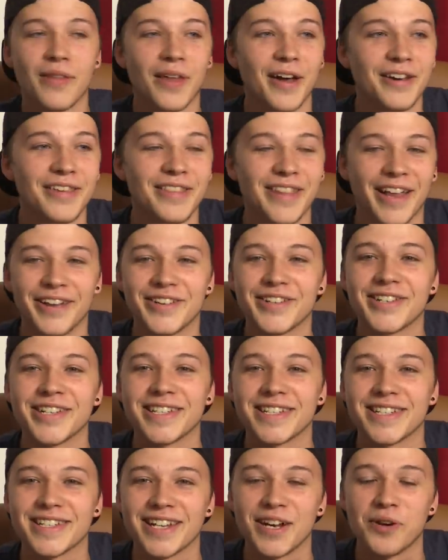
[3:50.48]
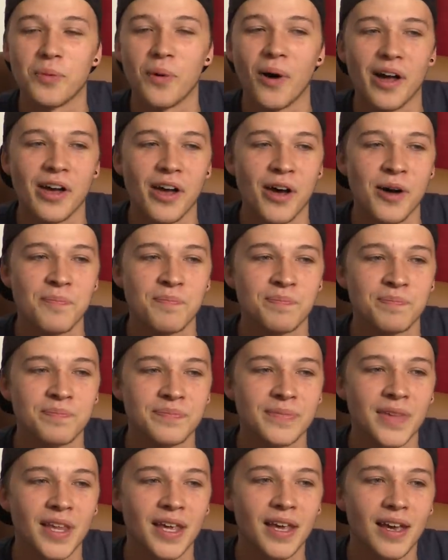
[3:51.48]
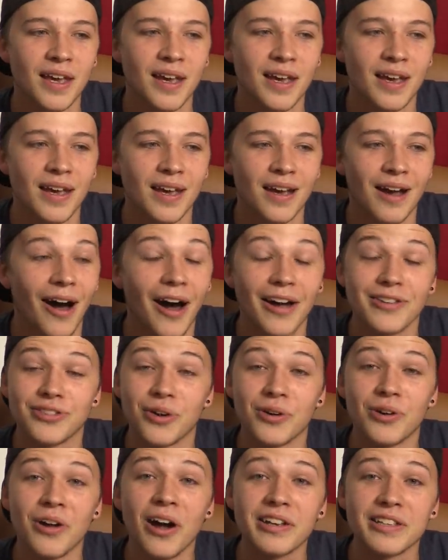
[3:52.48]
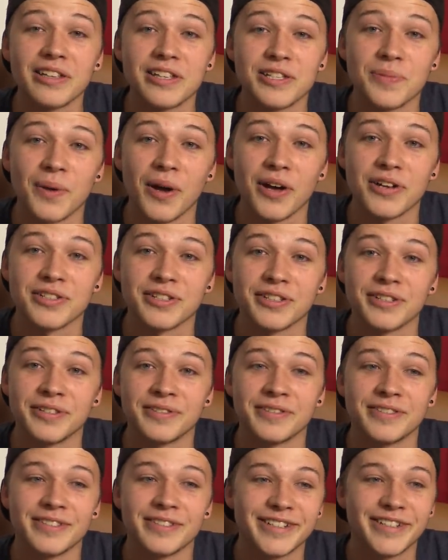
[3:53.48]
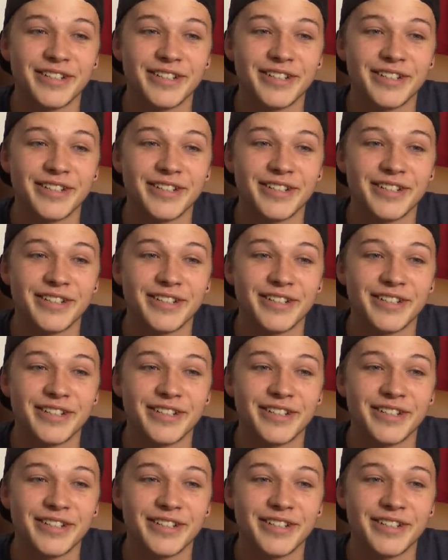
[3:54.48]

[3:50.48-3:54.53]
now, now you can see why, um, I don't like this person.